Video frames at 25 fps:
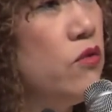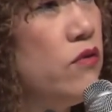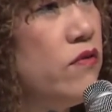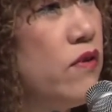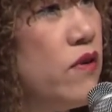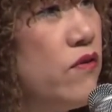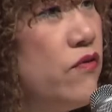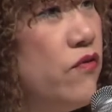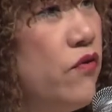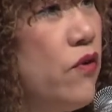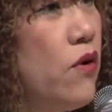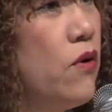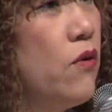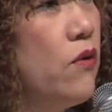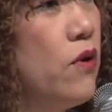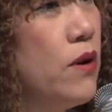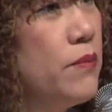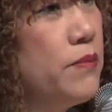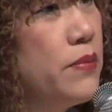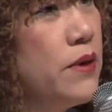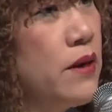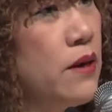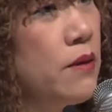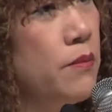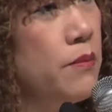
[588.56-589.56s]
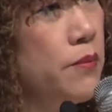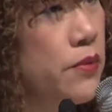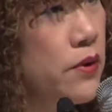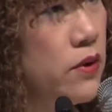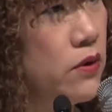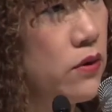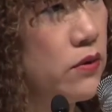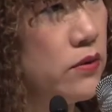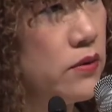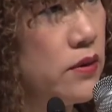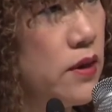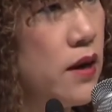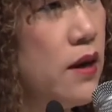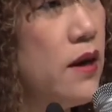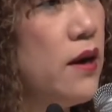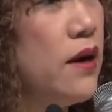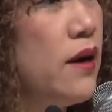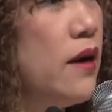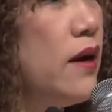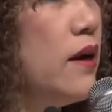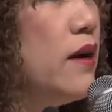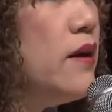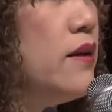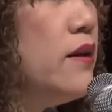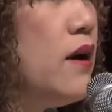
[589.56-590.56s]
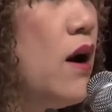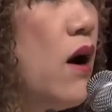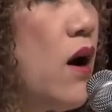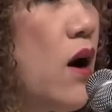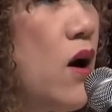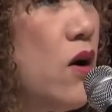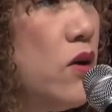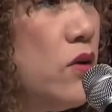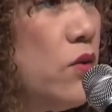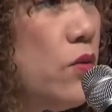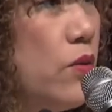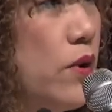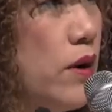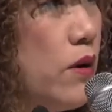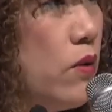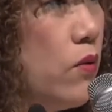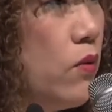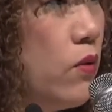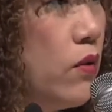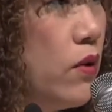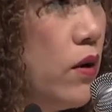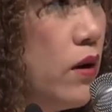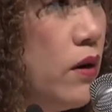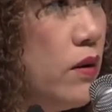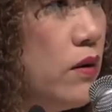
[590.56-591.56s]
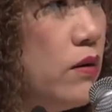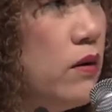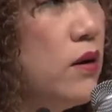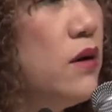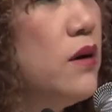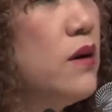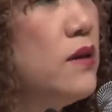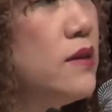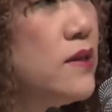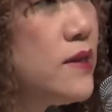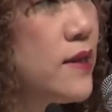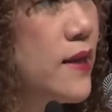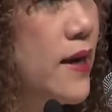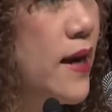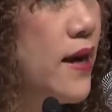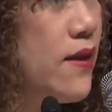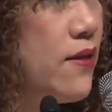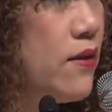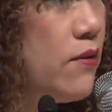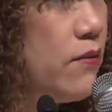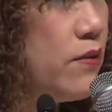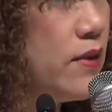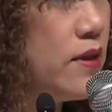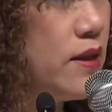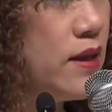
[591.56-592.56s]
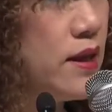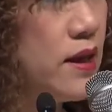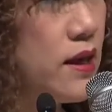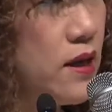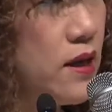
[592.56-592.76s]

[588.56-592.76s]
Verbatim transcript: moving forward, being built in the hardware world, together with the